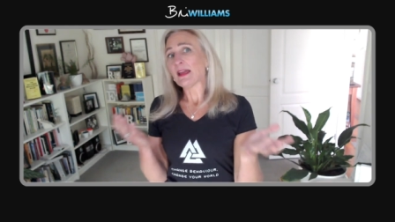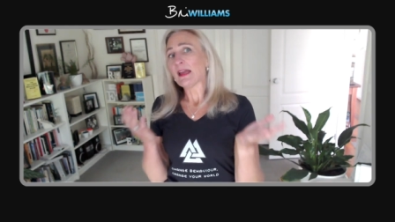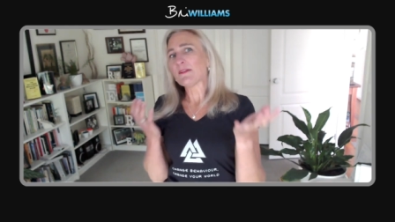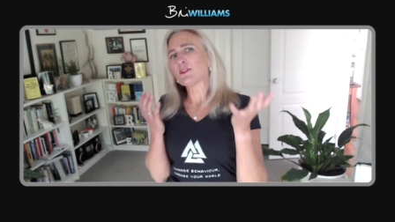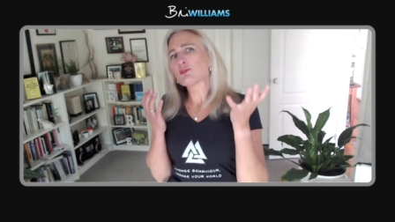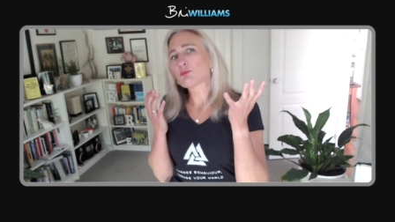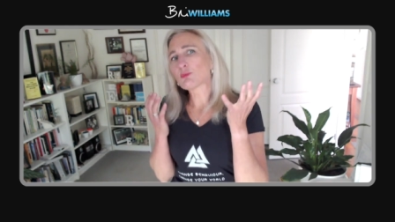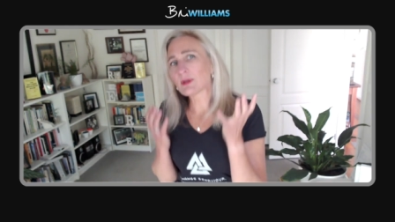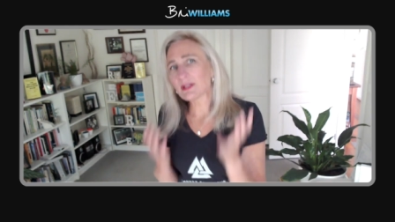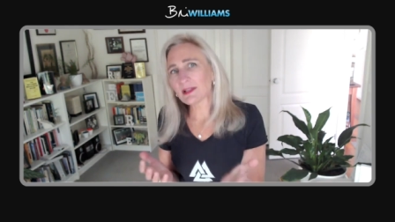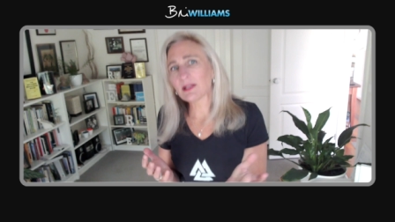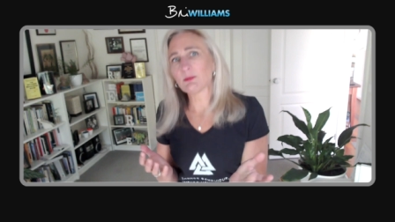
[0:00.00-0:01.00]
if you
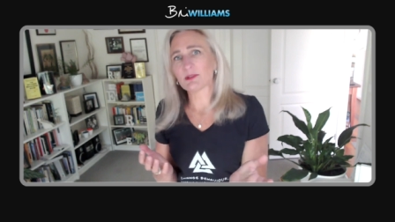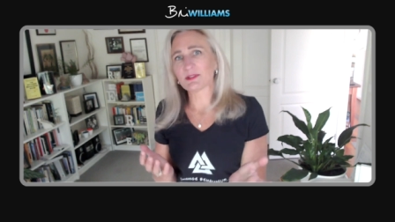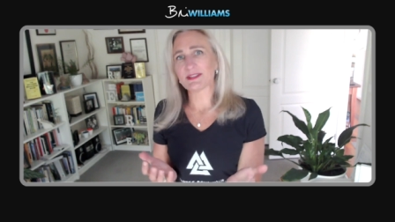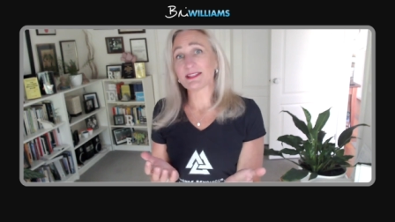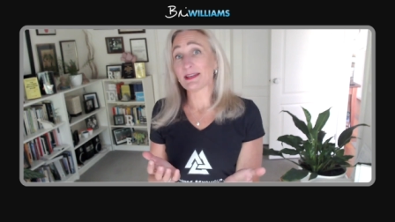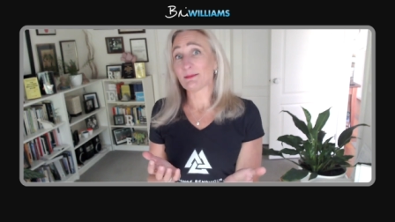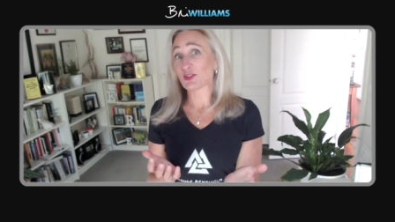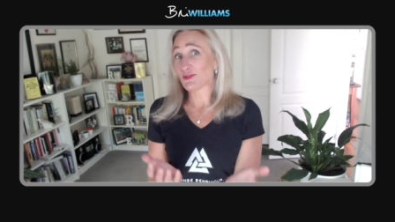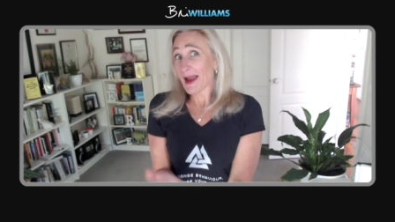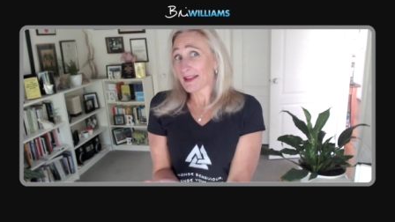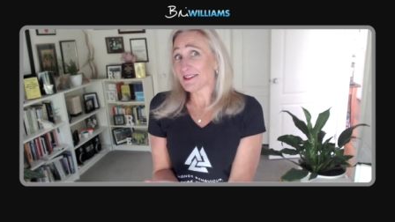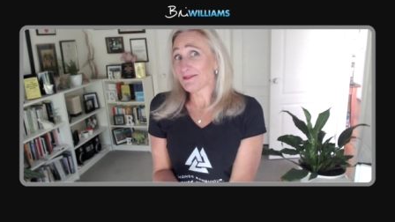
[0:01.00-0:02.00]
really want to seem
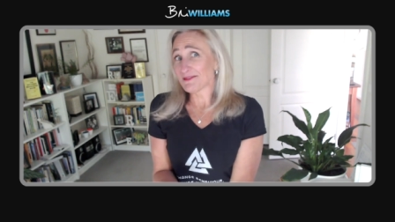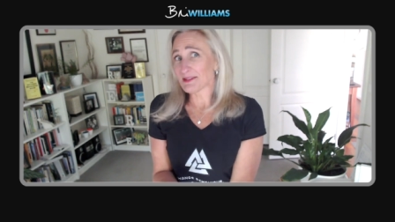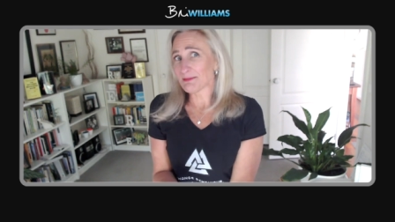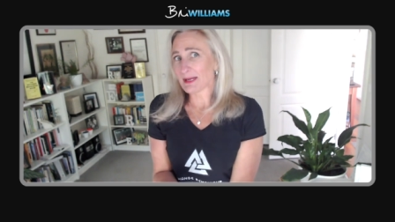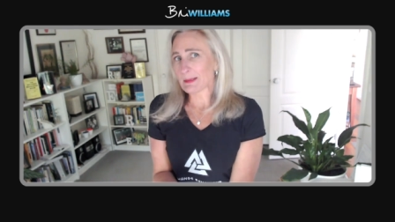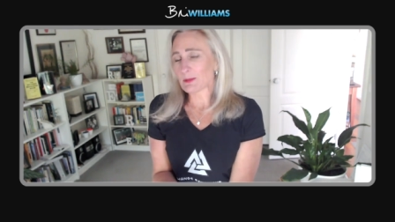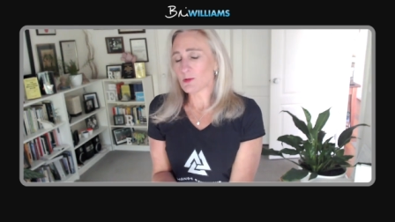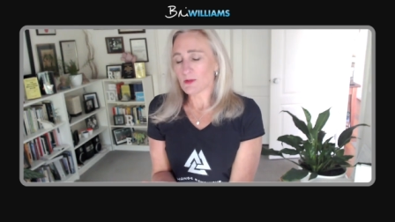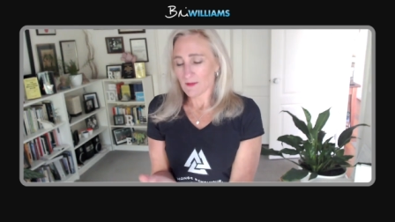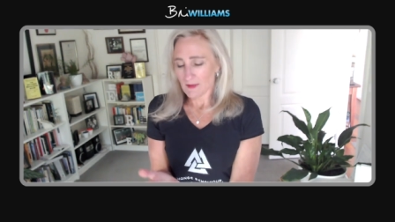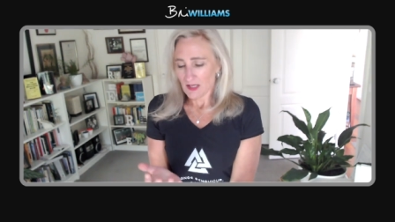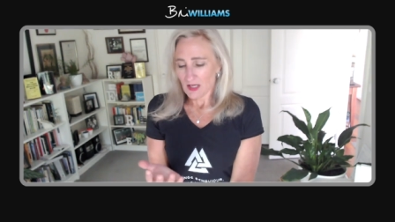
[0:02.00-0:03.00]
attractive to
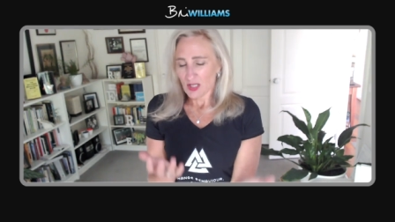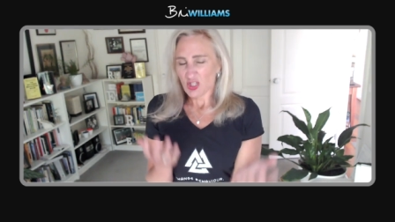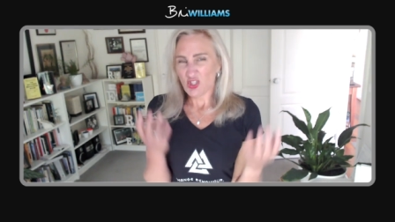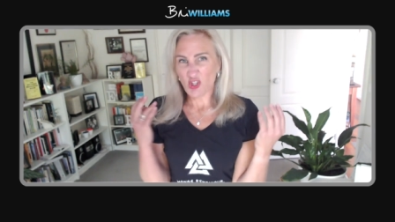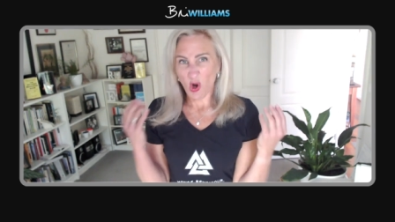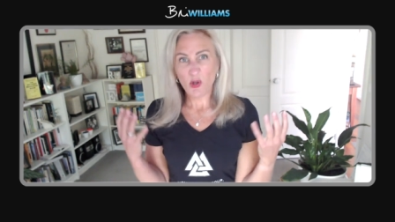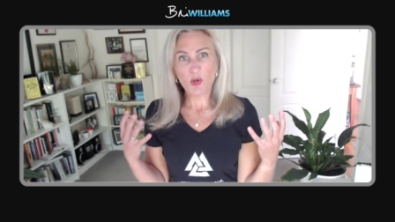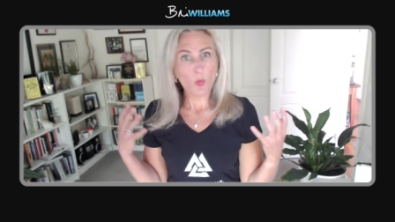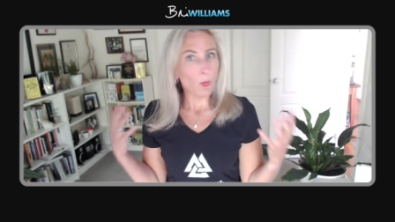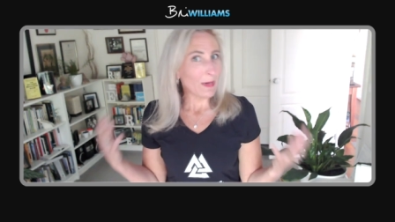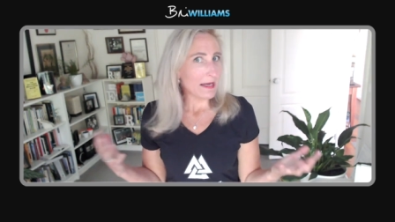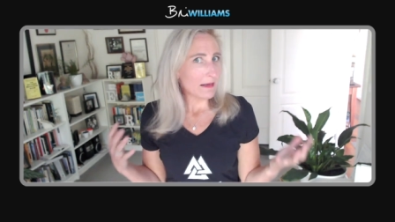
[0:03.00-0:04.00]
people,
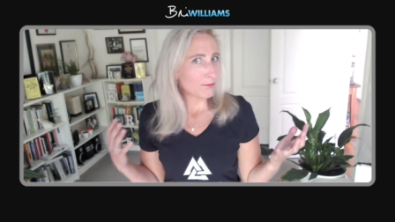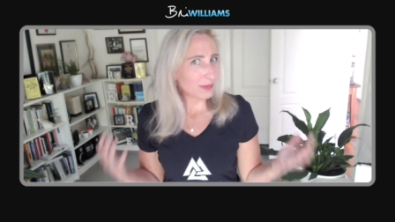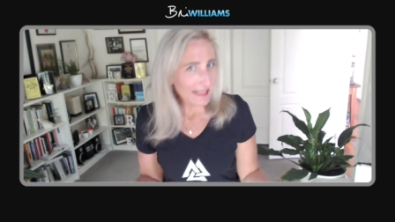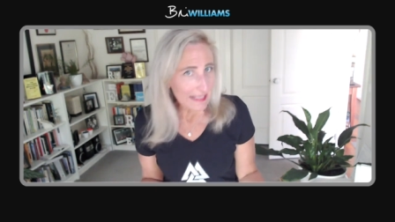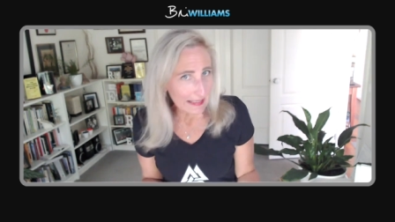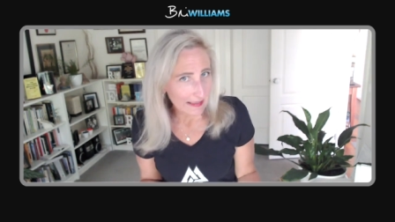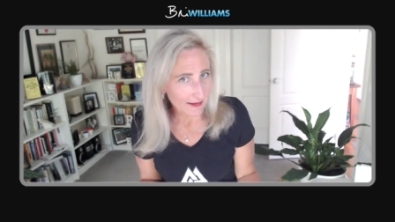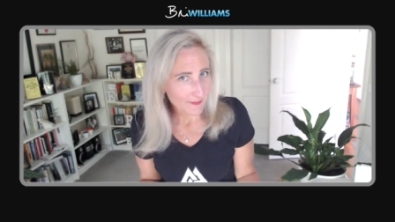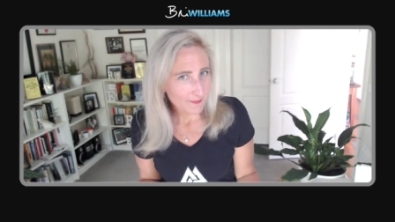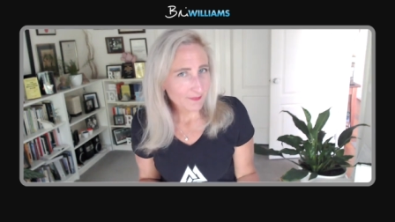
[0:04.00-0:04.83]
don't wear bling.